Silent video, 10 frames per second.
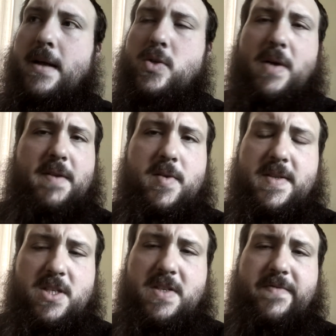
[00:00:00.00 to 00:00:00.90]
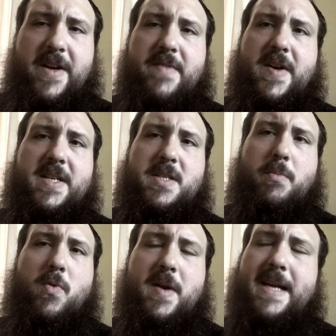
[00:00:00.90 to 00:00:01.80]
So I found it just very, very
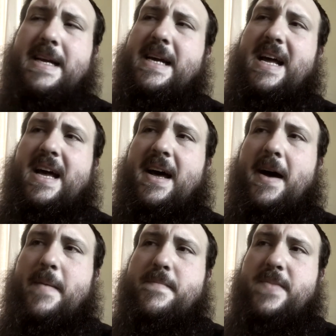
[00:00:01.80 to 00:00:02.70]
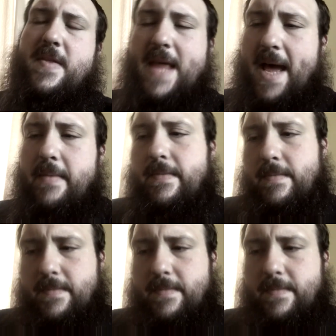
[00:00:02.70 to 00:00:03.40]
disappointing. That